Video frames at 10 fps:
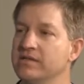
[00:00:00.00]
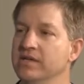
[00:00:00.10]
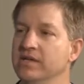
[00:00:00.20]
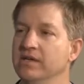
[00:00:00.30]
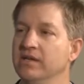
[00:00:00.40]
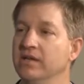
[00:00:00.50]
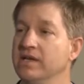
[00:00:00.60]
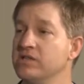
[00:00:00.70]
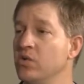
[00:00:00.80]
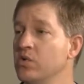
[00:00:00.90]
Mm-hmm
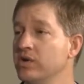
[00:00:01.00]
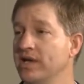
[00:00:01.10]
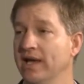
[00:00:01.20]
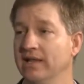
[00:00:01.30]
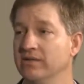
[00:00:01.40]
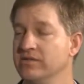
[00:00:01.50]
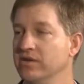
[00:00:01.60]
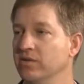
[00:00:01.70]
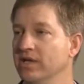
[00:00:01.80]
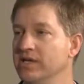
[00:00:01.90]
less horned cattle,
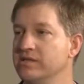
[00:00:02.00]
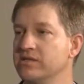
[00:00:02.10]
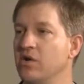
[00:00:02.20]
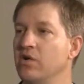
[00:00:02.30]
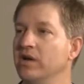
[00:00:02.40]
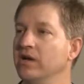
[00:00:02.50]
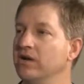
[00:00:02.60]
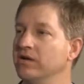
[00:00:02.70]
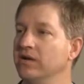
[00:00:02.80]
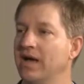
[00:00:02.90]
so less scarring
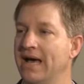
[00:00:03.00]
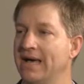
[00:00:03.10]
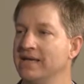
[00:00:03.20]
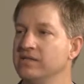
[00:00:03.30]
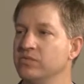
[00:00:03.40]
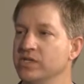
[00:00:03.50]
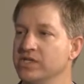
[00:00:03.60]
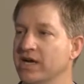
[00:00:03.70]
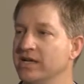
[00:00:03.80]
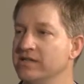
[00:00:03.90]
on hides,
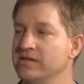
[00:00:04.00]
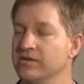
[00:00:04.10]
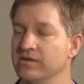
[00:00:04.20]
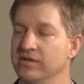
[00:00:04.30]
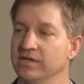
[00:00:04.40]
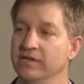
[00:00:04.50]
which hides are